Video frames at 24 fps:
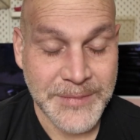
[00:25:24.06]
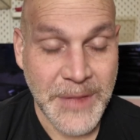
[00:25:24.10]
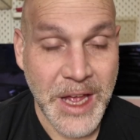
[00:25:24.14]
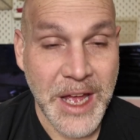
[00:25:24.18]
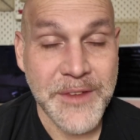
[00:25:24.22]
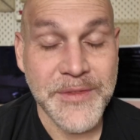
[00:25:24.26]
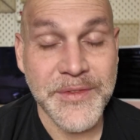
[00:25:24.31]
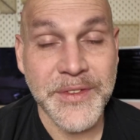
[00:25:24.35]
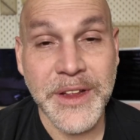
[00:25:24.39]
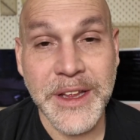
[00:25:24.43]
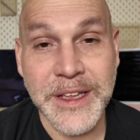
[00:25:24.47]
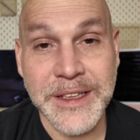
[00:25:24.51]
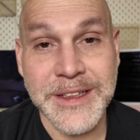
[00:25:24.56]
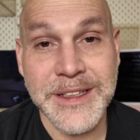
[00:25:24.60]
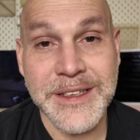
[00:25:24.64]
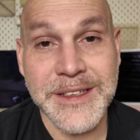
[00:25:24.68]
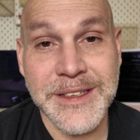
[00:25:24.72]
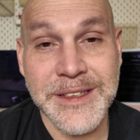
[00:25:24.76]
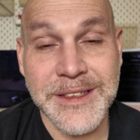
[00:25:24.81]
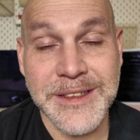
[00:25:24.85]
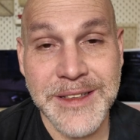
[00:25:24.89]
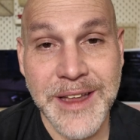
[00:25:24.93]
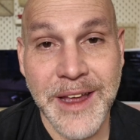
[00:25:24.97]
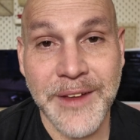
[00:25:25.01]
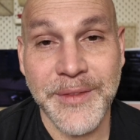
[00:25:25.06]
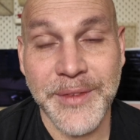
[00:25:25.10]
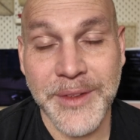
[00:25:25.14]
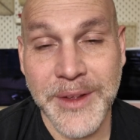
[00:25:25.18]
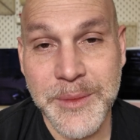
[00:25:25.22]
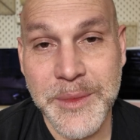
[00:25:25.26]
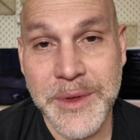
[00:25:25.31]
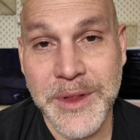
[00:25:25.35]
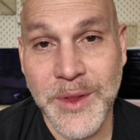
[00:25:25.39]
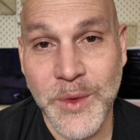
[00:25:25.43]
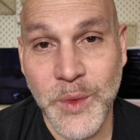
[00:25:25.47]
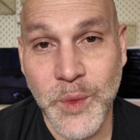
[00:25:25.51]
I feel like this has
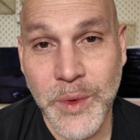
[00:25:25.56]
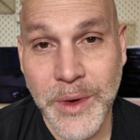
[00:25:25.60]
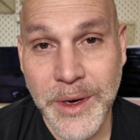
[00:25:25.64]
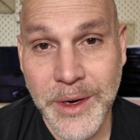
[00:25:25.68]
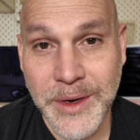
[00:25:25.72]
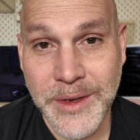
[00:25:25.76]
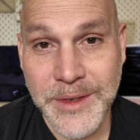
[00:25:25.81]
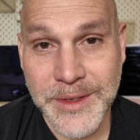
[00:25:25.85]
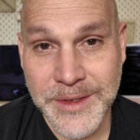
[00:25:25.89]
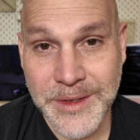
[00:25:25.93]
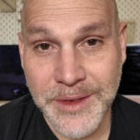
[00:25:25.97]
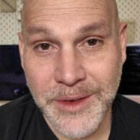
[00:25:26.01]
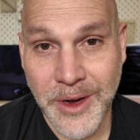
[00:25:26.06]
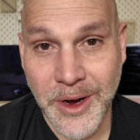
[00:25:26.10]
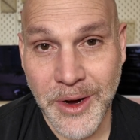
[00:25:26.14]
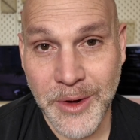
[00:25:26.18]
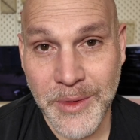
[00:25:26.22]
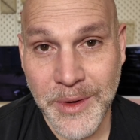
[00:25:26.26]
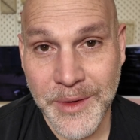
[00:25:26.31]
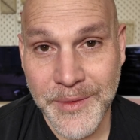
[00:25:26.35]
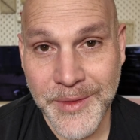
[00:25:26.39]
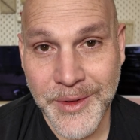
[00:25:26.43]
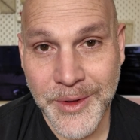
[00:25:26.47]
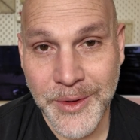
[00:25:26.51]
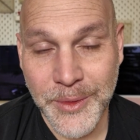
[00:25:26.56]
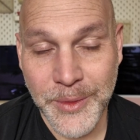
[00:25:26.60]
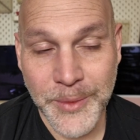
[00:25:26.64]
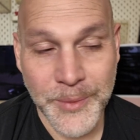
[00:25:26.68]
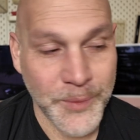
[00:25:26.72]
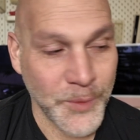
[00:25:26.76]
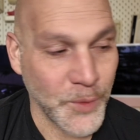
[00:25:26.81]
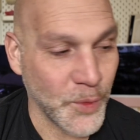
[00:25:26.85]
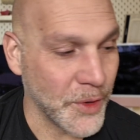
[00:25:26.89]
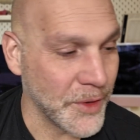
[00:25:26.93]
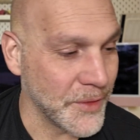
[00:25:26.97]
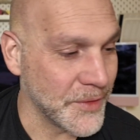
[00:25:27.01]
definitely been the weirdest cigar review
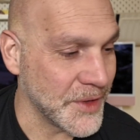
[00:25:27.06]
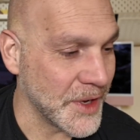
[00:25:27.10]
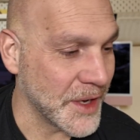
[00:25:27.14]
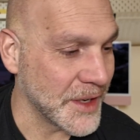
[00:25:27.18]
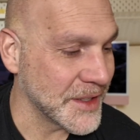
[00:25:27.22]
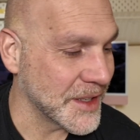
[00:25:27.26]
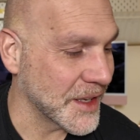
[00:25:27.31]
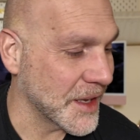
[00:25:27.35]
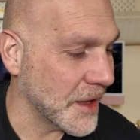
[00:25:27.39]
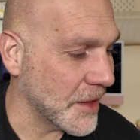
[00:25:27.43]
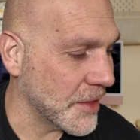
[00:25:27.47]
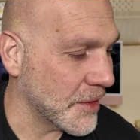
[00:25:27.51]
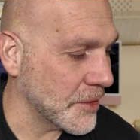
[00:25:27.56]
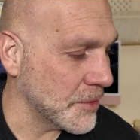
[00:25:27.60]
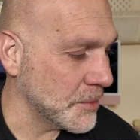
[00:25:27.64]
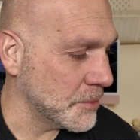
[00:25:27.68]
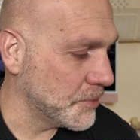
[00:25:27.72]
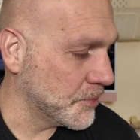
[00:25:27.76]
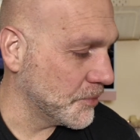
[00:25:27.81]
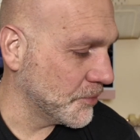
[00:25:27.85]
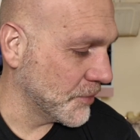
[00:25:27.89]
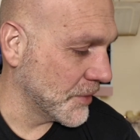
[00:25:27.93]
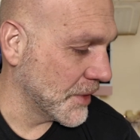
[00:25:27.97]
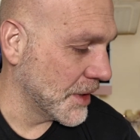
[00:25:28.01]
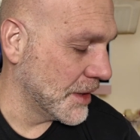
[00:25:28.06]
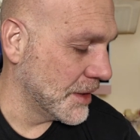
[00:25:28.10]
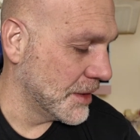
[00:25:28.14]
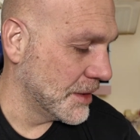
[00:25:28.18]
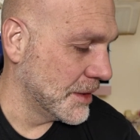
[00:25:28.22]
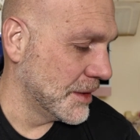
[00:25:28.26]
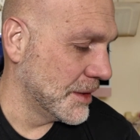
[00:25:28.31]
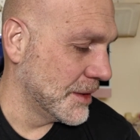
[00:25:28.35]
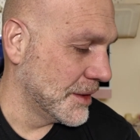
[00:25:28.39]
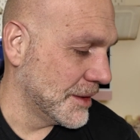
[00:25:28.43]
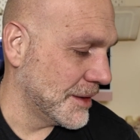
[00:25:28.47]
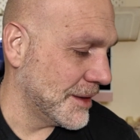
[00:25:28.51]
we've done together.
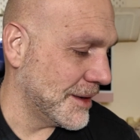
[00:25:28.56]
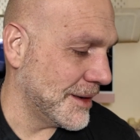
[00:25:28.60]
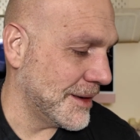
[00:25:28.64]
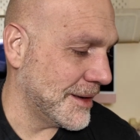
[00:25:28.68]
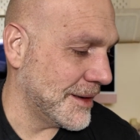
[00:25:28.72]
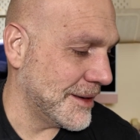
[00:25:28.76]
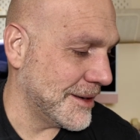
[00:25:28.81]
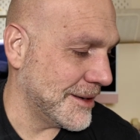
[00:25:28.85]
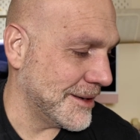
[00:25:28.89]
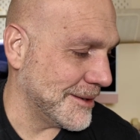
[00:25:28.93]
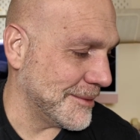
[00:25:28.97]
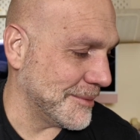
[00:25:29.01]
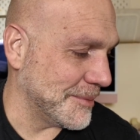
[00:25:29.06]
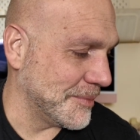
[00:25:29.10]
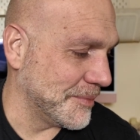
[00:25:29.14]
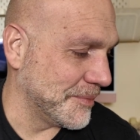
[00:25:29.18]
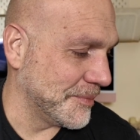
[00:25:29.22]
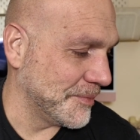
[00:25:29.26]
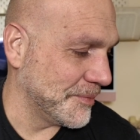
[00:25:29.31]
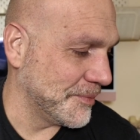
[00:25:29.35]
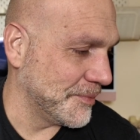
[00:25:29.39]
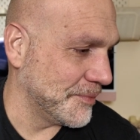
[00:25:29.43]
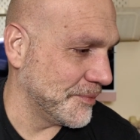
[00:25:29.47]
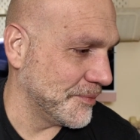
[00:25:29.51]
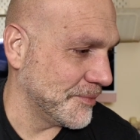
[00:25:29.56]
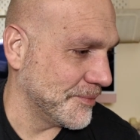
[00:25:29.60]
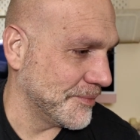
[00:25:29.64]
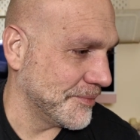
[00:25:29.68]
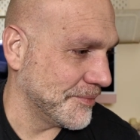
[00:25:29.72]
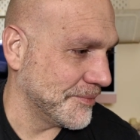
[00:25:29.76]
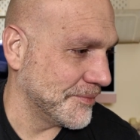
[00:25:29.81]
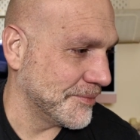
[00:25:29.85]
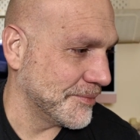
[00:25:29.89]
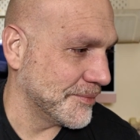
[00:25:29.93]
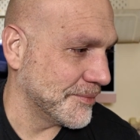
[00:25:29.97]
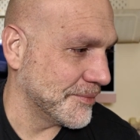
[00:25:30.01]

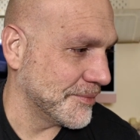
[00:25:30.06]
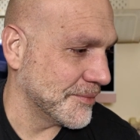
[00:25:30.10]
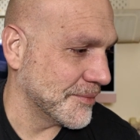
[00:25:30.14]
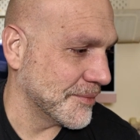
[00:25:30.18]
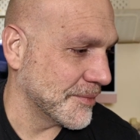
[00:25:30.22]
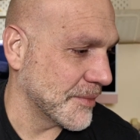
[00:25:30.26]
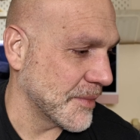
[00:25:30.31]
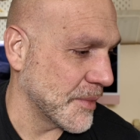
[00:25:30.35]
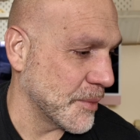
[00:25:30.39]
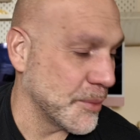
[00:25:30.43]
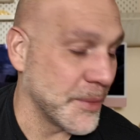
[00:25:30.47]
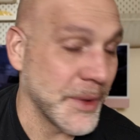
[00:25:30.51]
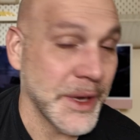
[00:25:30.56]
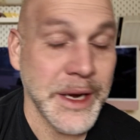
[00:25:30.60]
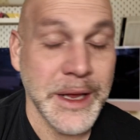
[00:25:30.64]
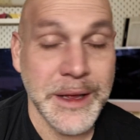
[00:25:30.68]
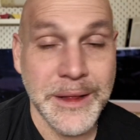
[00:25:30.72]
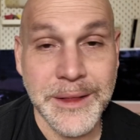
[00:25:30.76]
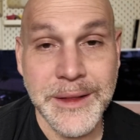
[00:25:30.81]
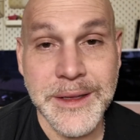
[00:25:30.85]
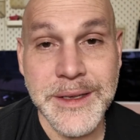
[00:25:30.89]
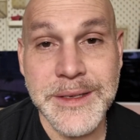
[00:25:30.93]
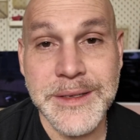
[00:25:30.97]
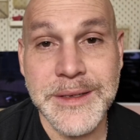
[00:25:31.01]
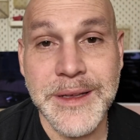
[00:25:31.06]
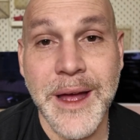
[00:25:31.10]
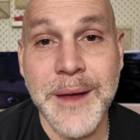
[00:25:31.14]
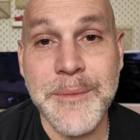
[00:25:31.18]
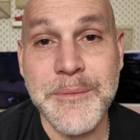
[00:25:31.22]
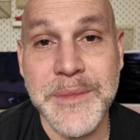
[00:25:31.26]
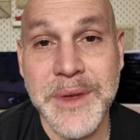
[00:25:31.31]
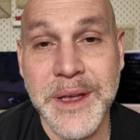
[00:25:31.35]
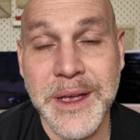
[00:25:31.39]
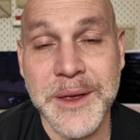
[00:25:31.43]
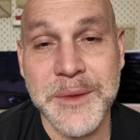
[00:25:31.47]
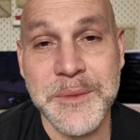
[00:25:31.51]
But at least
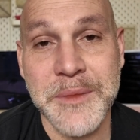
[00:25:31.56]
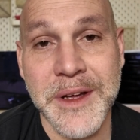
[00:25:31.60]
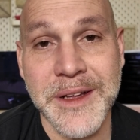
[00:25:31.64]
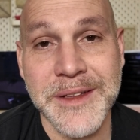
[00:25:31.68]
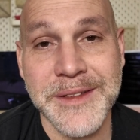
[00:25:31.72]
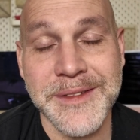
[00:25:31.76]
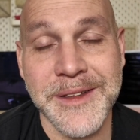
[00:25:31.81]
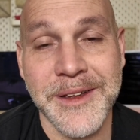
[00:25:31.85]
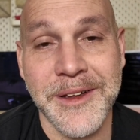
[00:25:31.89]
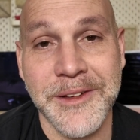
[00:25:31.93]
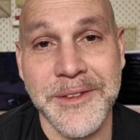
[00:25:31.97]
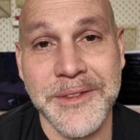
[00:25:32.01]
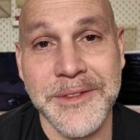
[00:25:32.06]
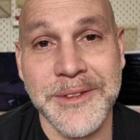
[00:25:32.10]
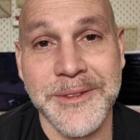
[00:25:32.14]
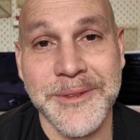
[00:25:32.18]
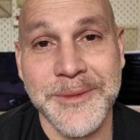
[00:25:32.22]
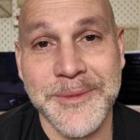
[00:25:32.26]
I'm being myself.